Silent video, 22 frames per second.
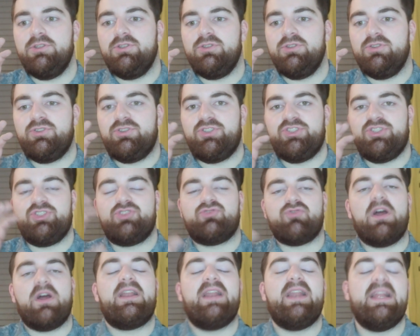
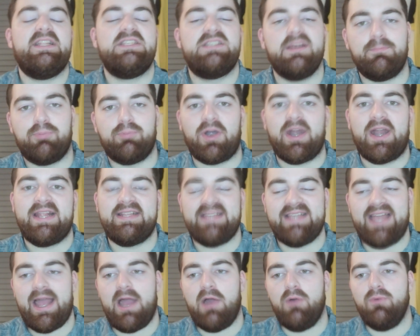struggling to break
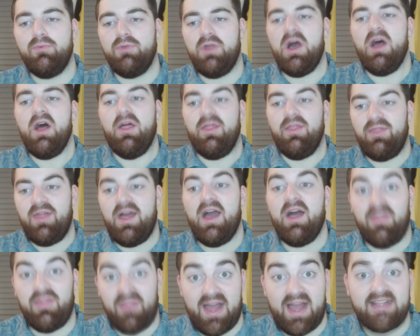down
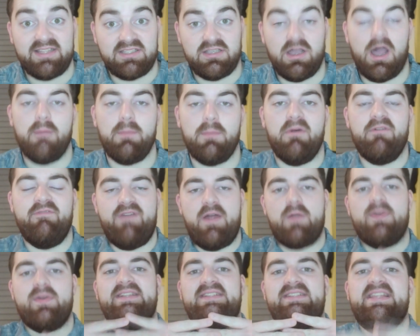at that time a
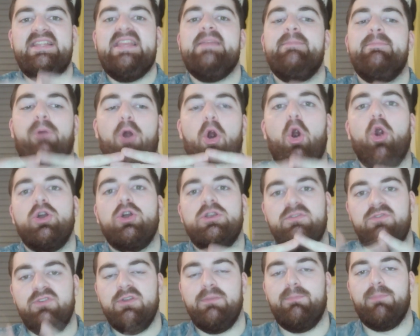very deep
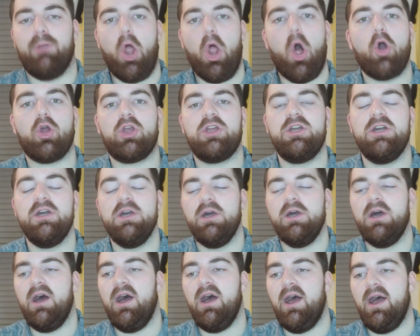Oxford block.
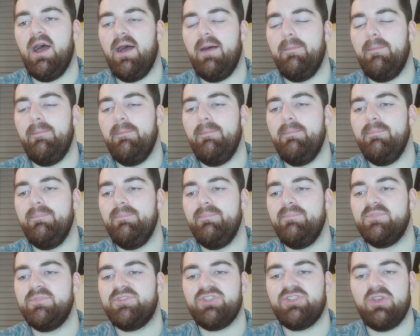
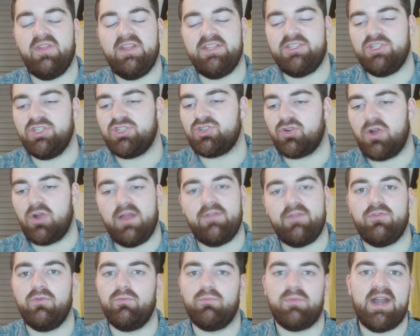So they just try
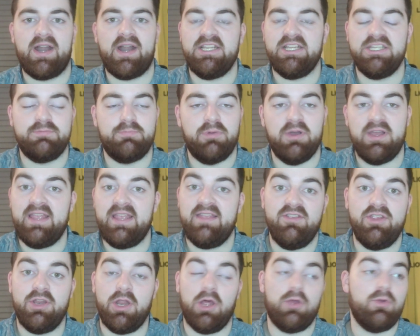from range, but
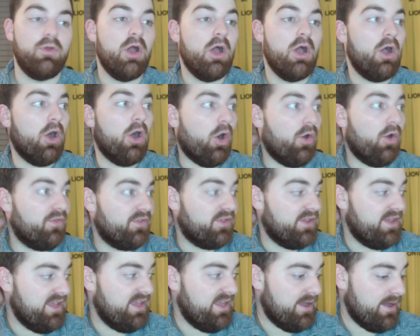on
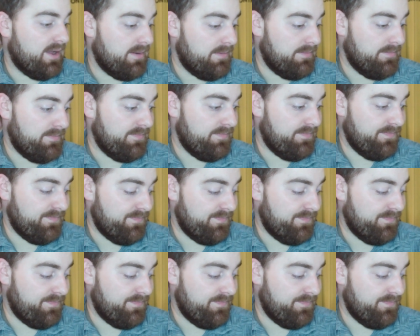the